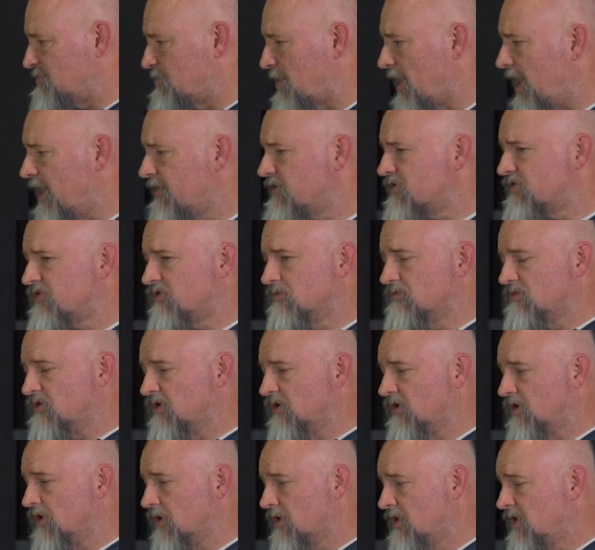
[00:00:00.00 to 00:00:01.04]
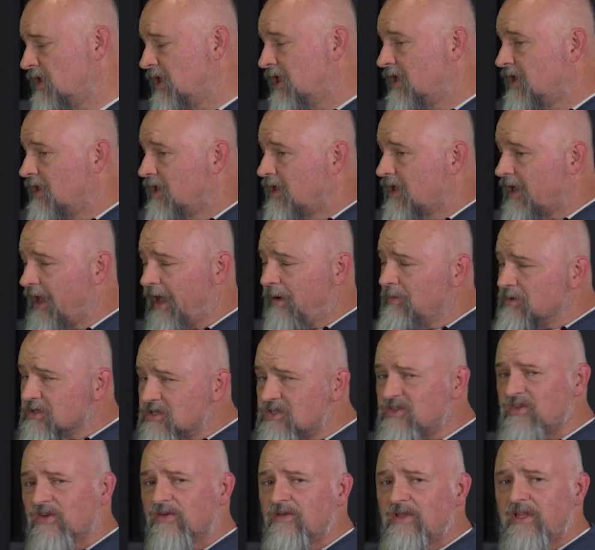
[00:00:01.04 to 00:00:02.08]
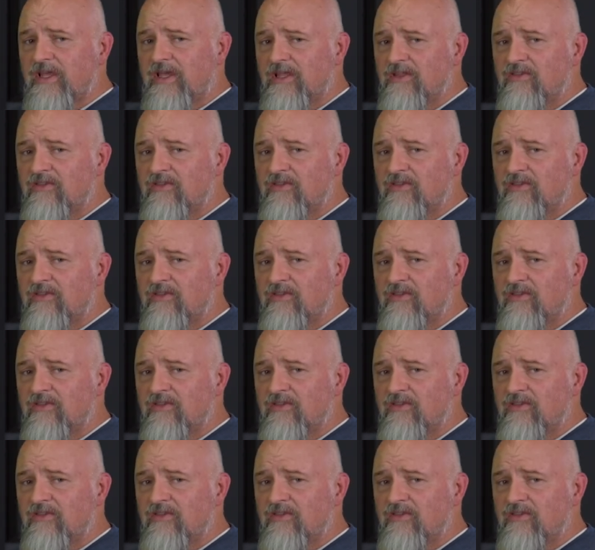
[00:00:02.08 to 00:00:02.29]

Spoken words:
bothersome to you, I would certainly